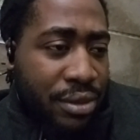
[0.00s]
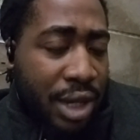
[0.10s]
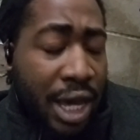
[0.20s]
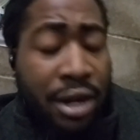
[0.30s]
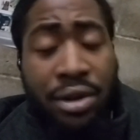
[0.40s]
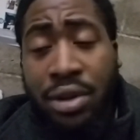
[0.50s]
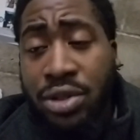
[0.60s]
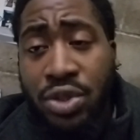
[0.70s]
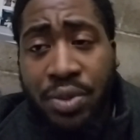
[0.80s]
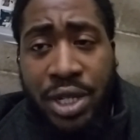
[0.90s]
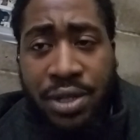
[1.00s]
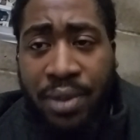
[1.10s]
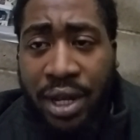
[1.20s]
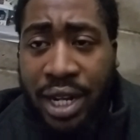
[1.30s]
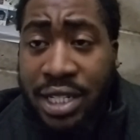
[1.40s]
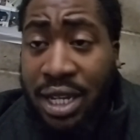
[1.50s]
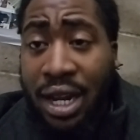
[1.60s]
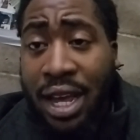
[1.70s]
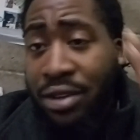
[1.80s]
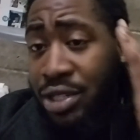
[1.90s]
I don't know too much about that. That's a
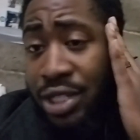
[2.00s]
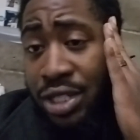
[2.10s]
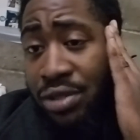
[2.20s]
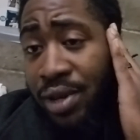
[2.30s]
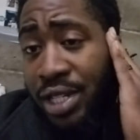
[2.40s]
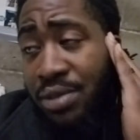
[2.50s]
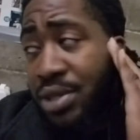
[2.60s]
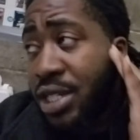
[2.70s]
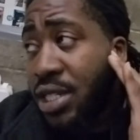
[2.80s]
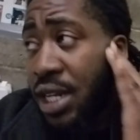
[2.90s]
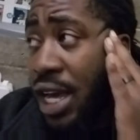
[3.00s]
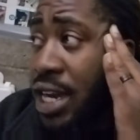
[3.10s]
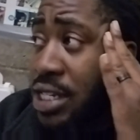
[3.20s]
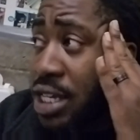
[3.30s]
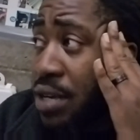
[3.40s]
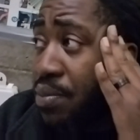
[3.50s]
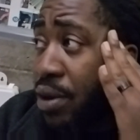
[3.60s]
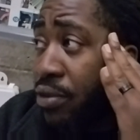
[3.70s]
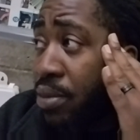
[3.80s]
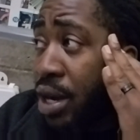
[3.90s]
cloudy situation because the Lions keep
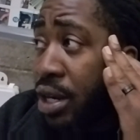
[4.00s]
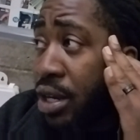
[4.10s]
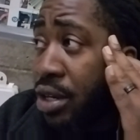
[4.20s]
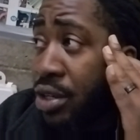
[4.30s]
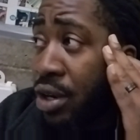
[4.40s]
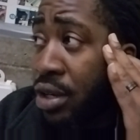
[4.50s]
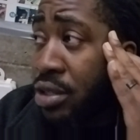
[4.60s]
everybody in the dark.